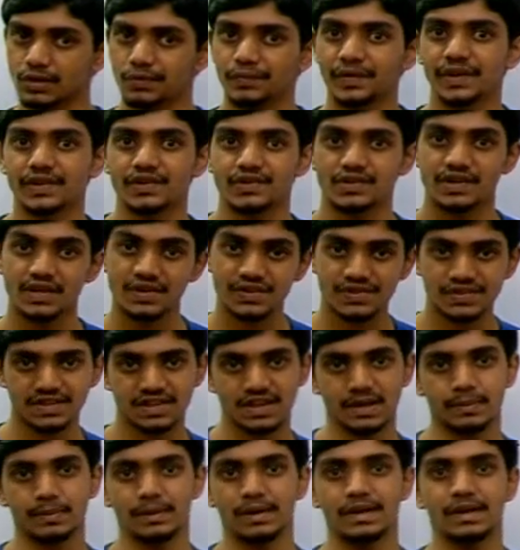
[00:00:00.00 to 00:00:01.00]
of extra
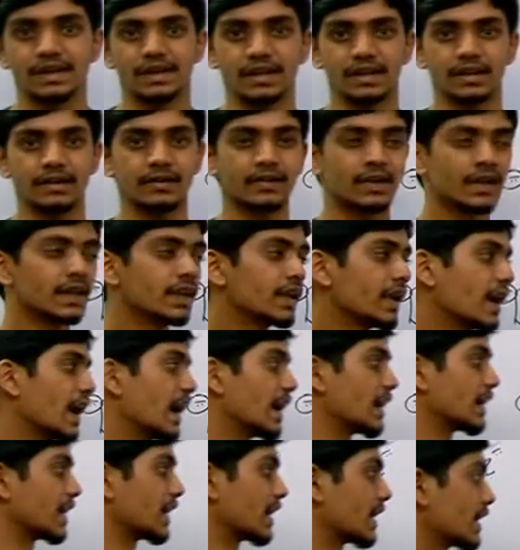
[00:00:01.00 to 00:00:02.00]
stability.
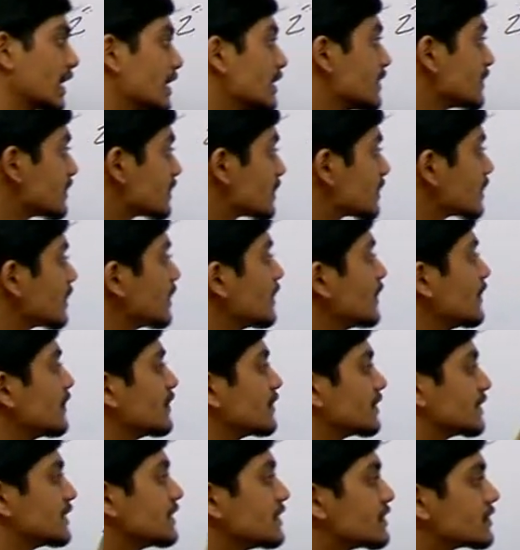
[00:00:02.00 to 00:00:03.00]
And hence,
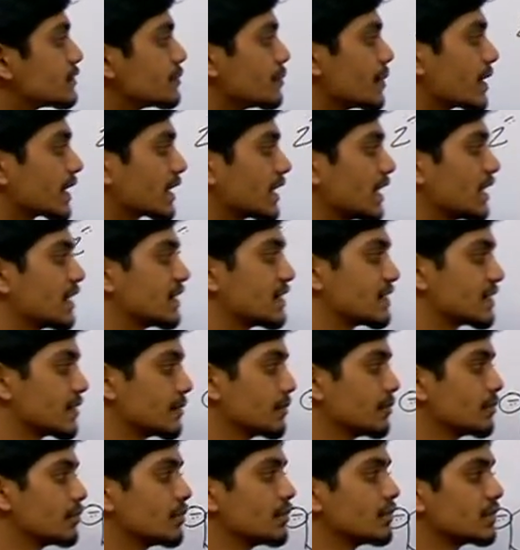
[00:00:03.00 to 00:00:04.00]
this
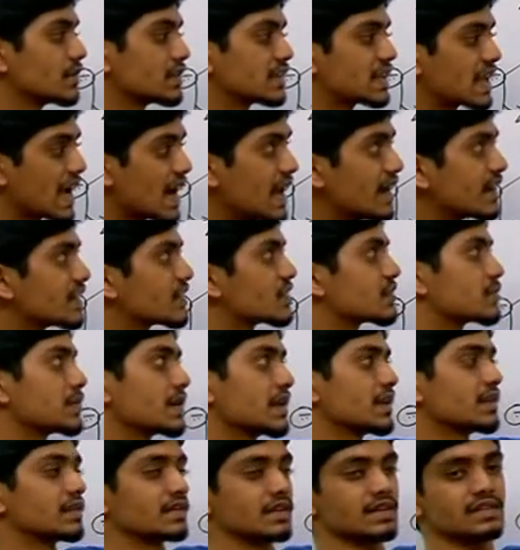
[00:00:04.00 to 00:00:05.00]
mechanism can
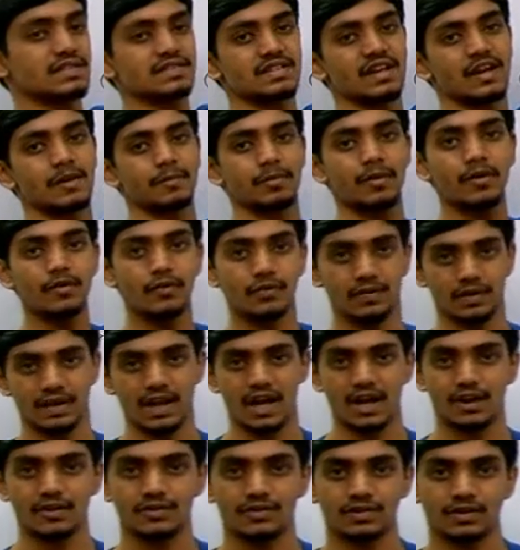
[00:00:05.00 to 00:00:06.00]
explain this type of
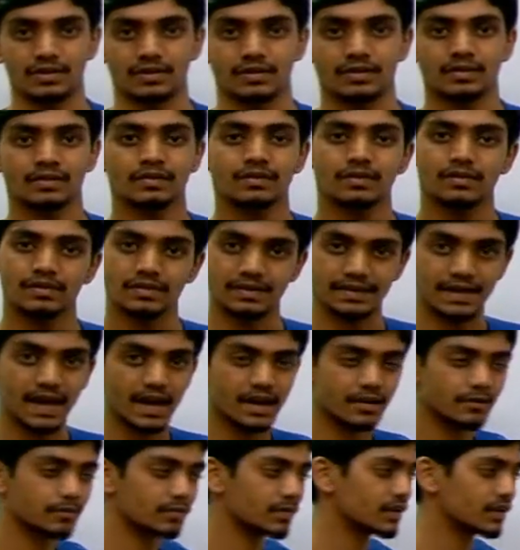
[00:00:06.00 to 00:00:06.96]
reaction. That